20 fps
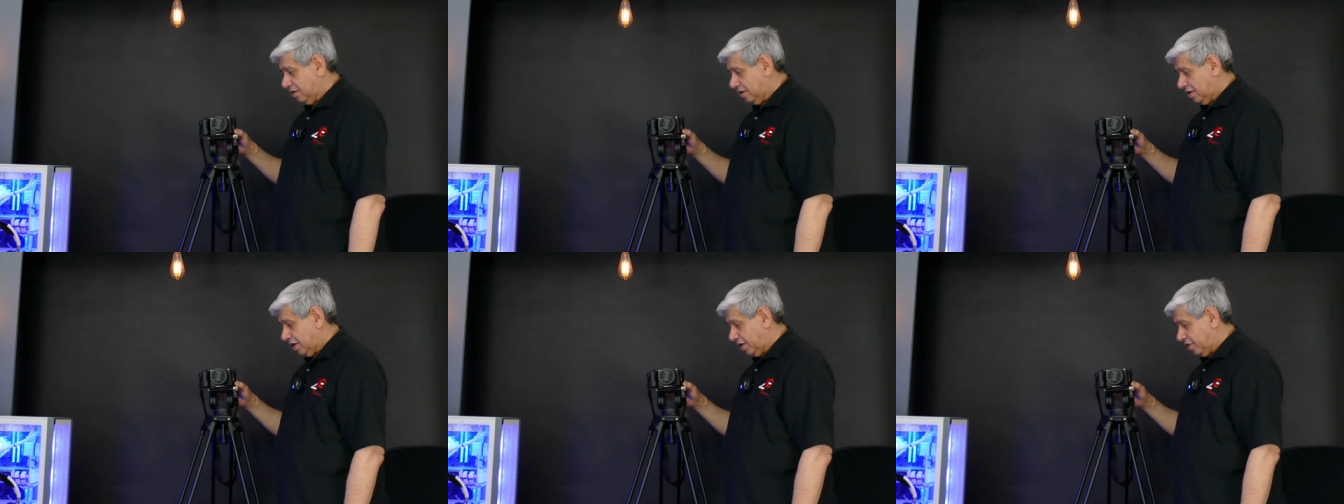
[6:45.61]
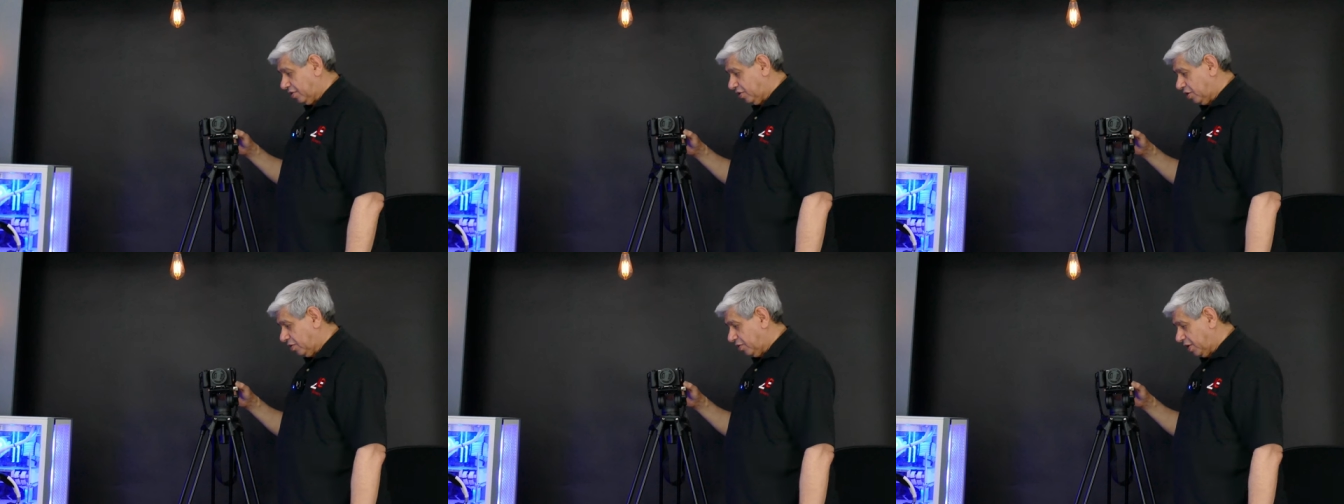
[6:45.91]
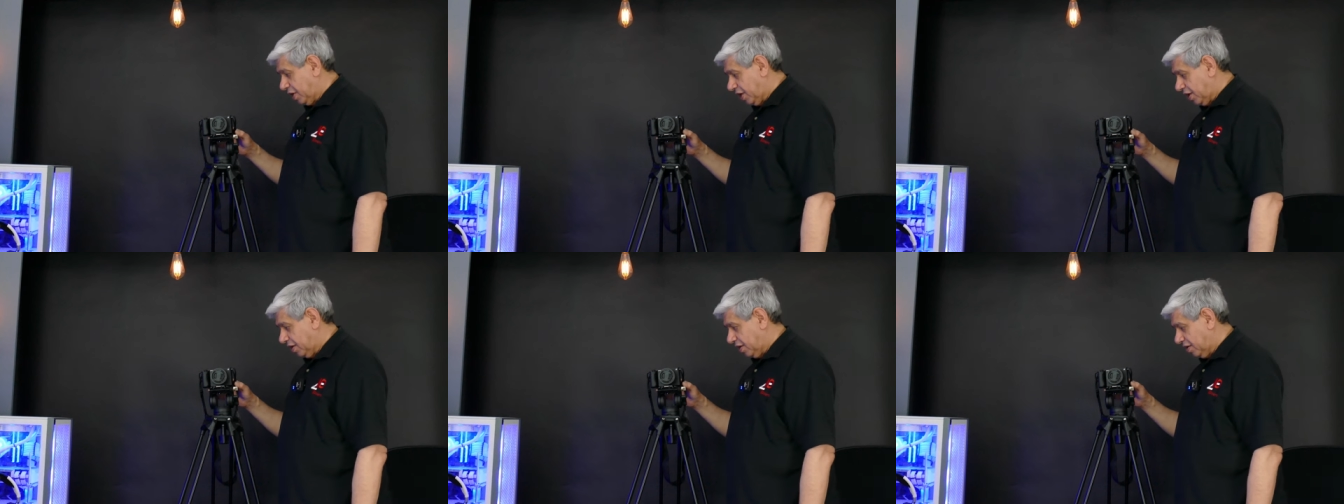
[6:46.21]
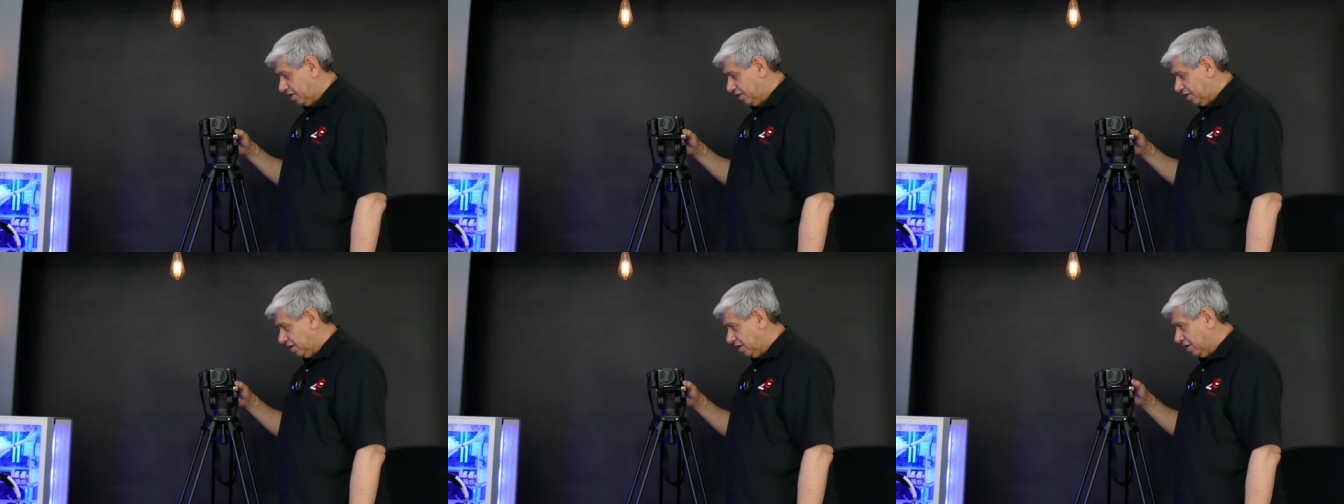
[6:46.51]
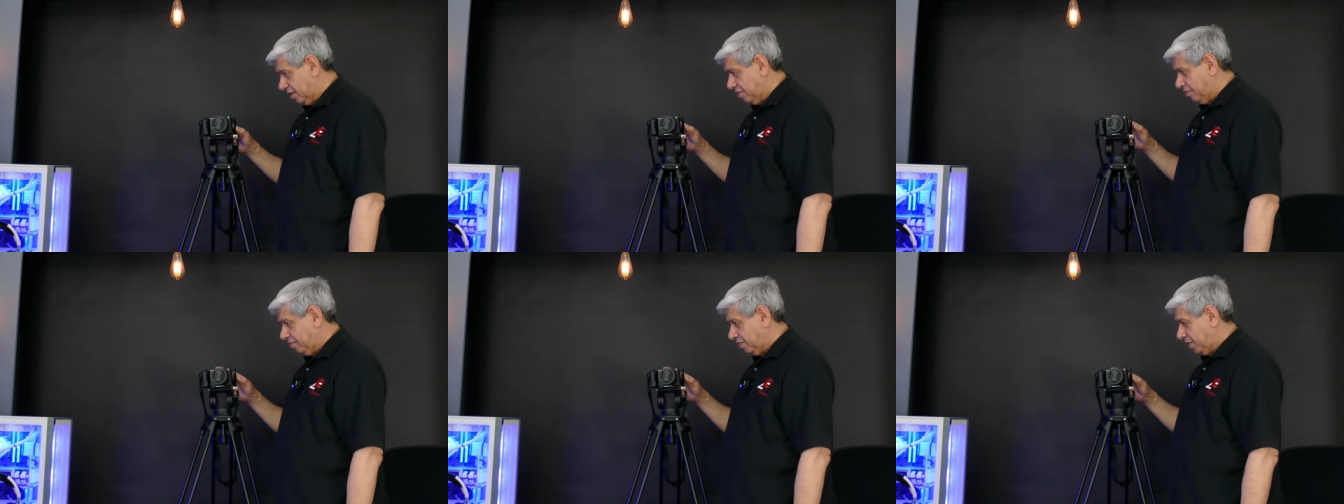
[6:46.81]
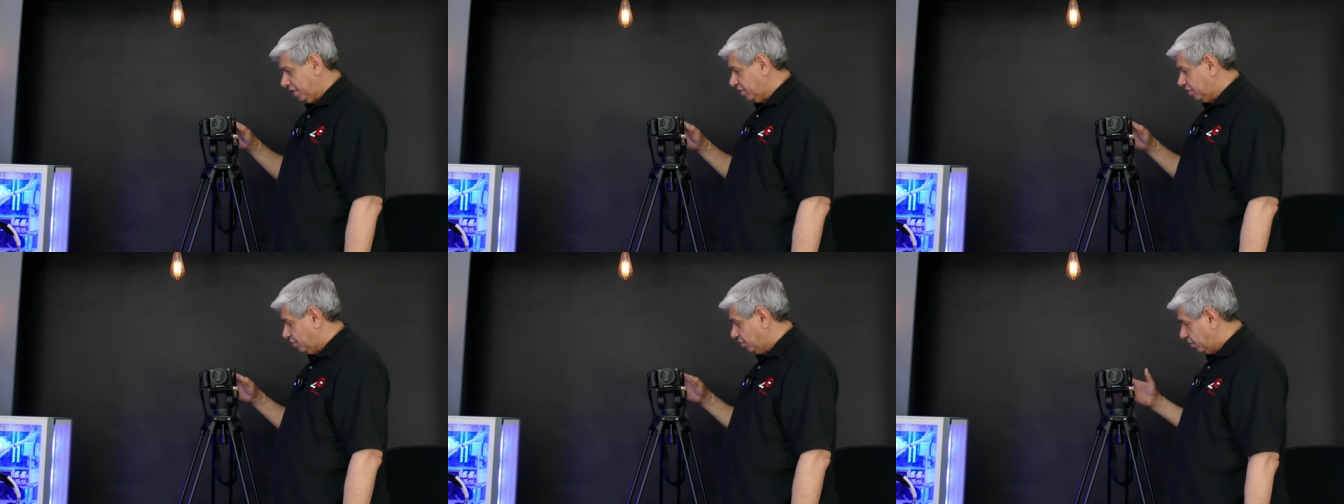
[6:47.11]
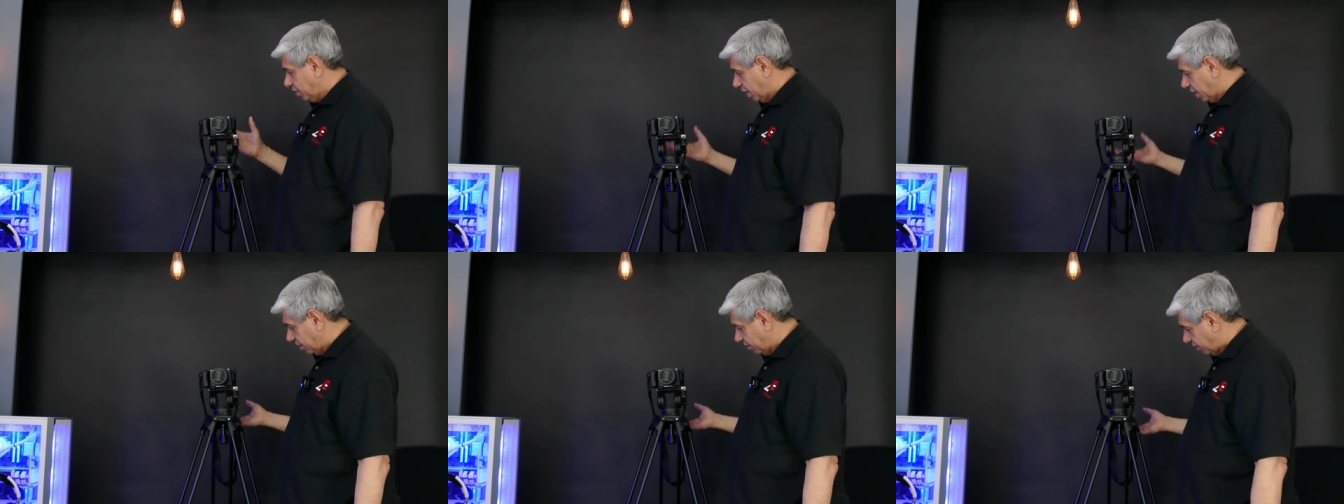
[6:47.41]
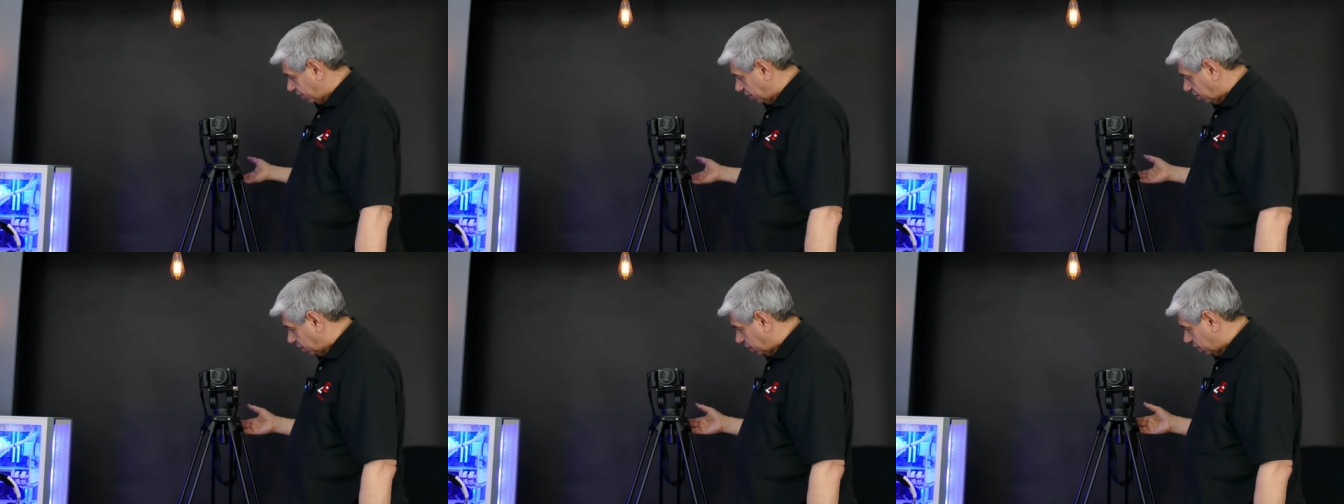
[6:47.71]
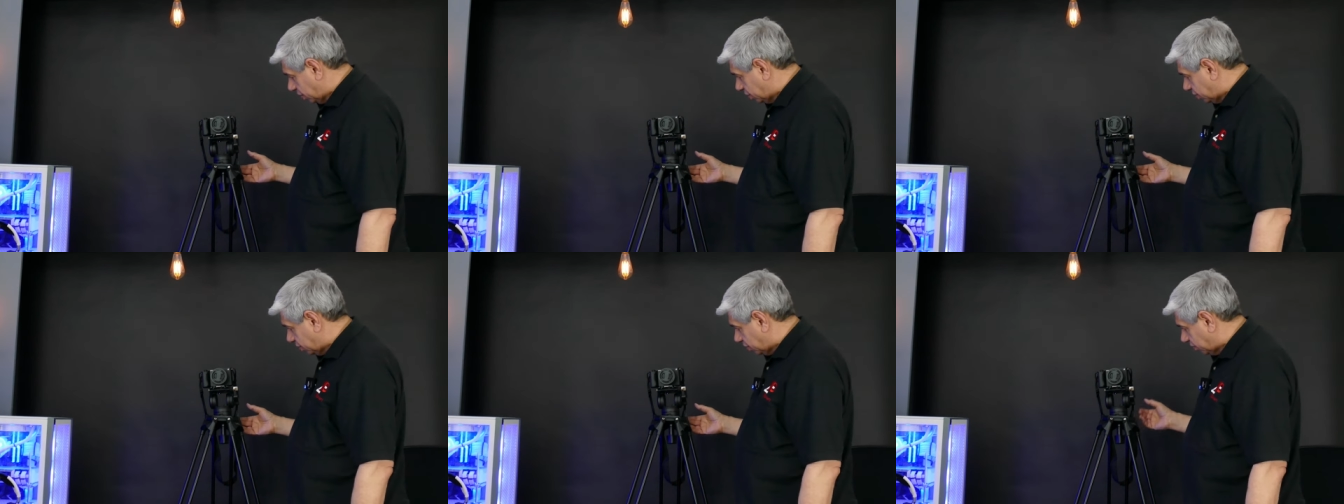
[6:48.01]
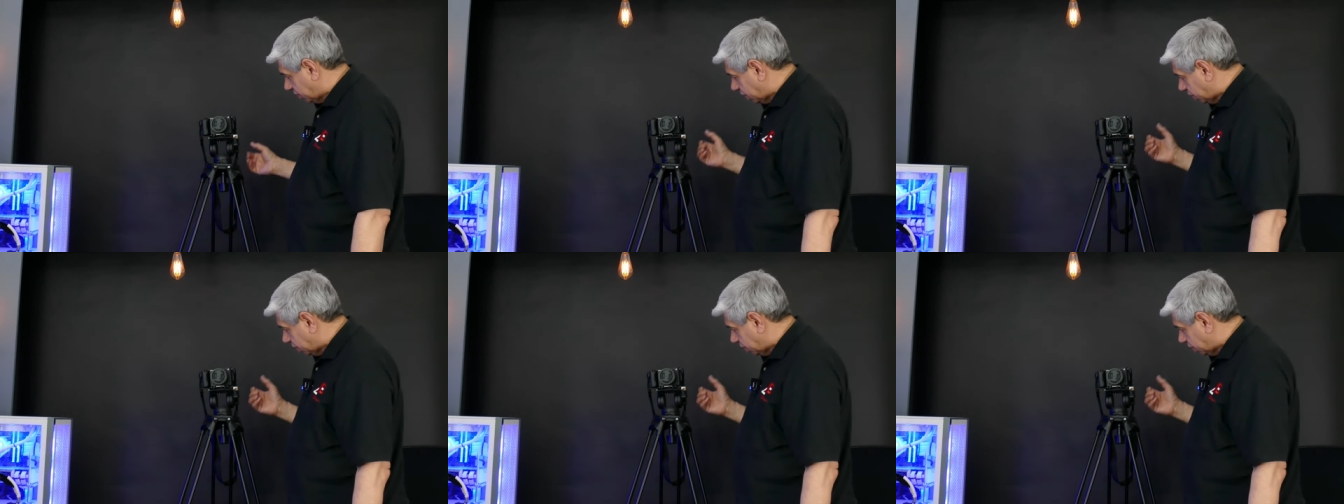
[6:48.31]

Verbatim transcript: I could go ahead and, uh, and do that if I wanted to, but I